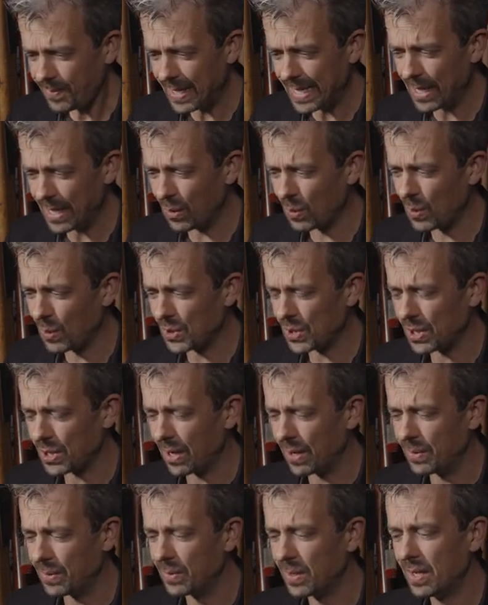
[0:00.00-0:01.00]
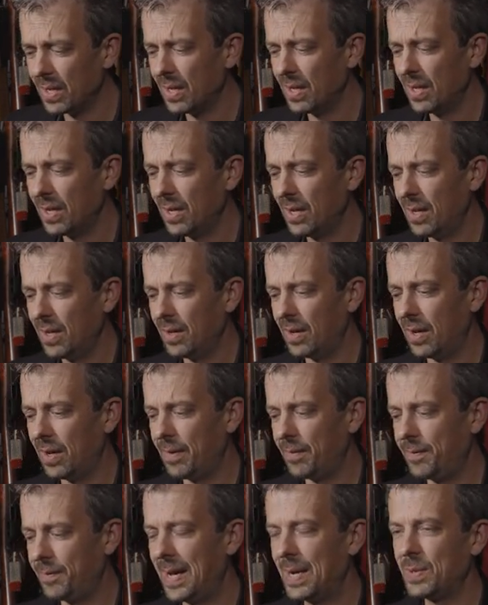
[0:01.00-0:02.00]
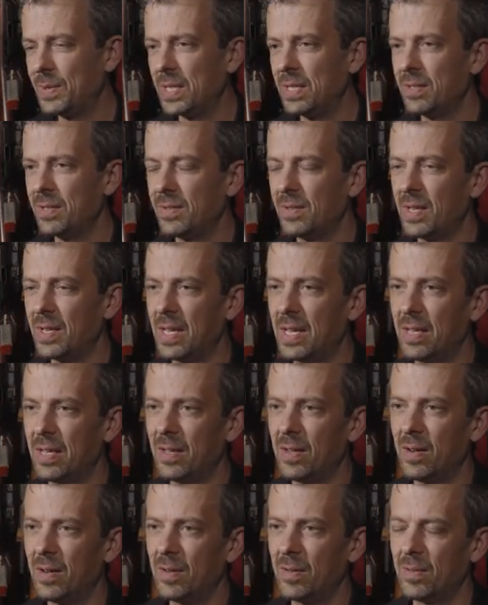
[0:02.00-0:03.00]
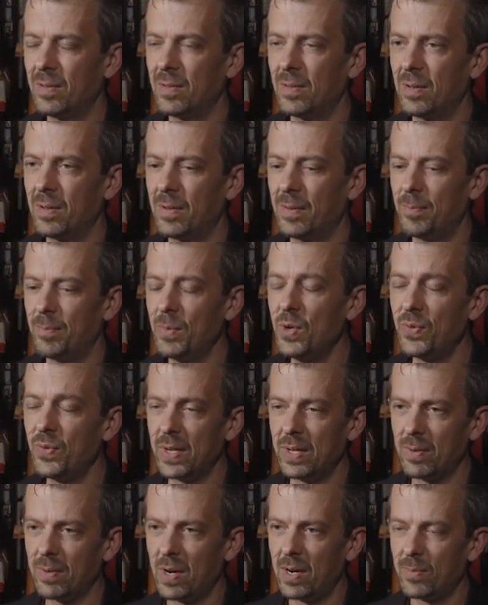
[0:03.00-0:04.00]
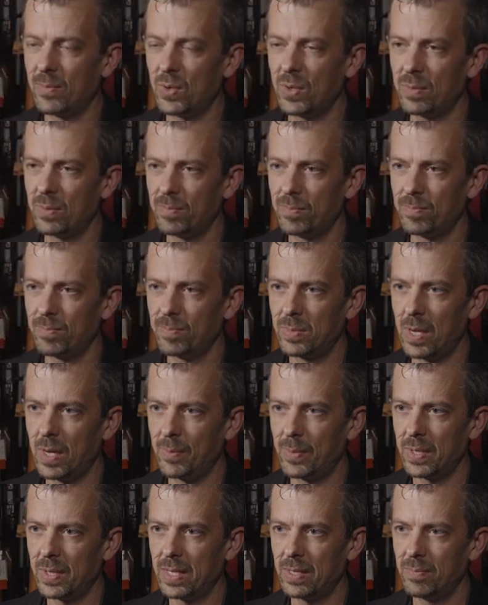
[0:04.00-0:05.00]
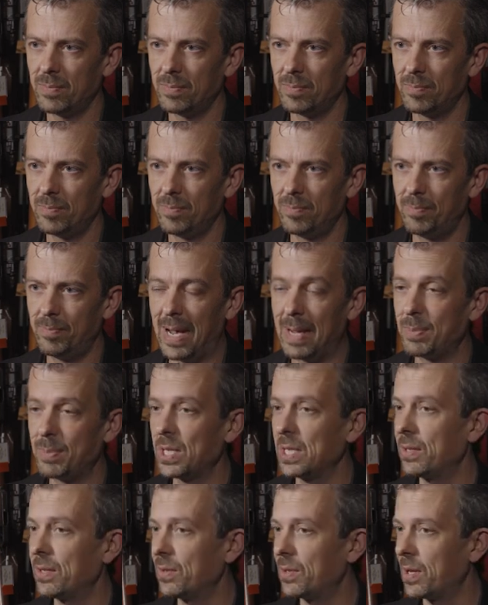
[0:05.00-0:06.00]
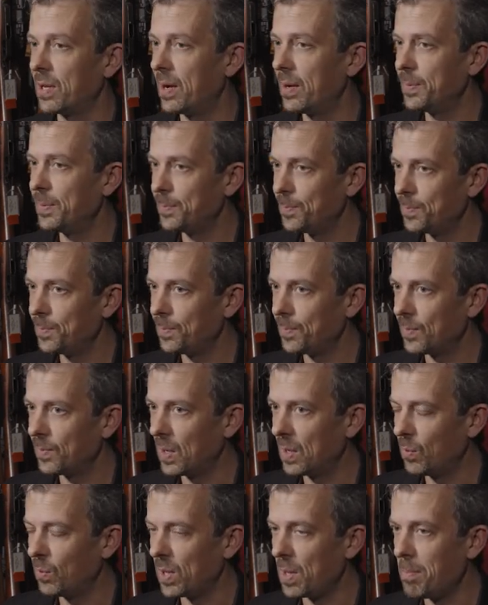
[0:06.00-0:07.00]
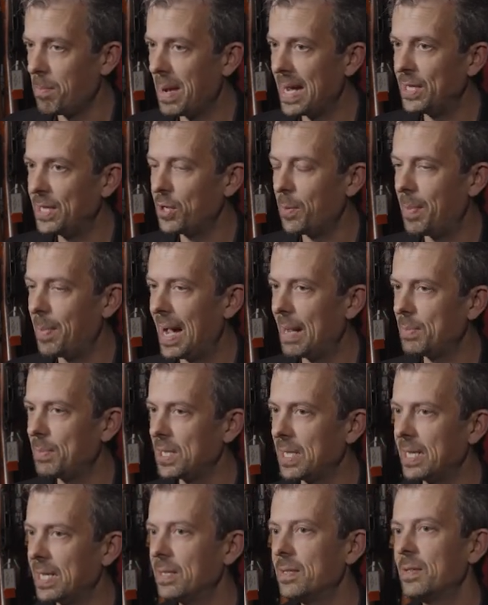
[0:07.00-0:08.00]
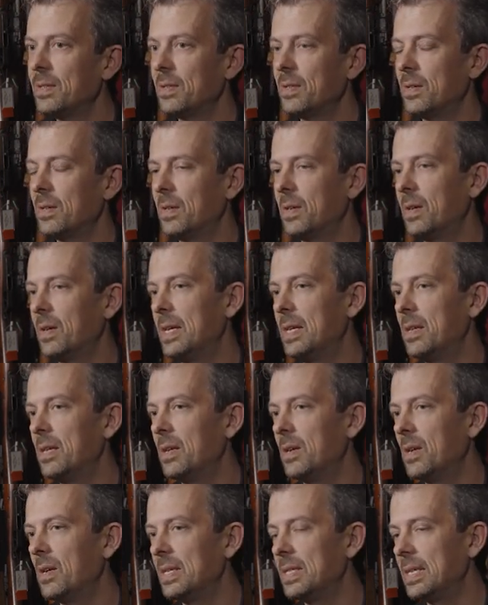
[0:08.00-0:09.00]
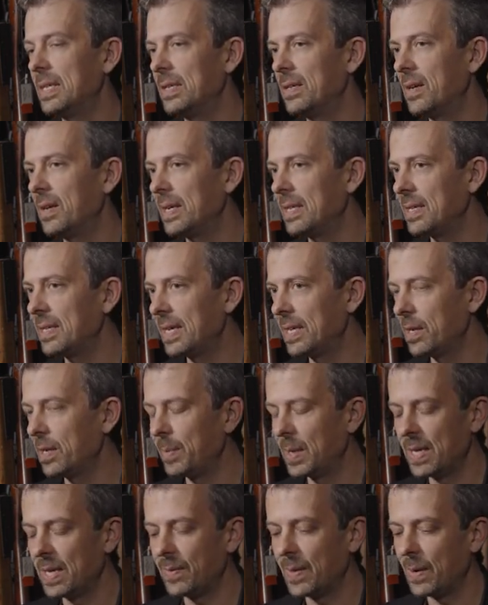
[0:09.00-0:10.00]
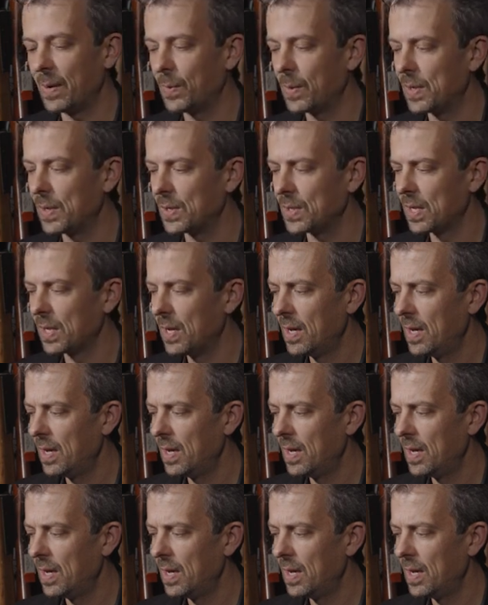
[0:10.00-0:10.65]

He also founded the movie armourer company, Baptie & Co., with a major Baptie in 1919, I believe that was.